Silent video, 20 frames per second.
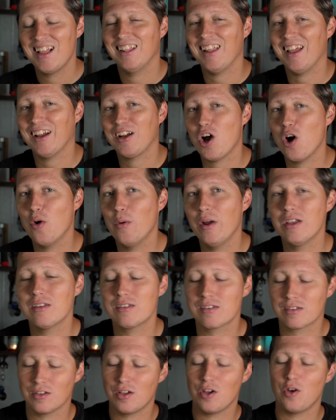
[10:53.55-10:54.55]
Like
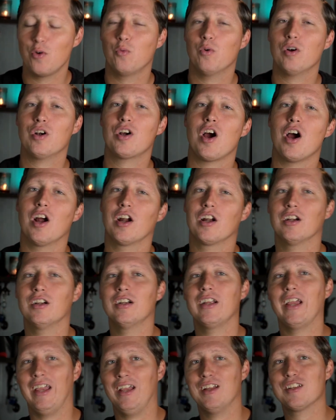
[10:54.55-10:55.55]
always, work harder
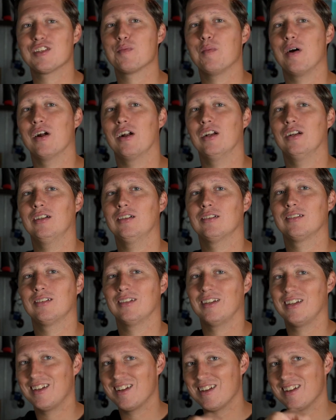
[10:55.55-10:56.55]
and smarter.
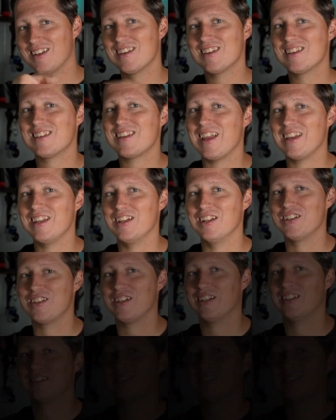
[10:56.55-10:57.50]
Stay diligent.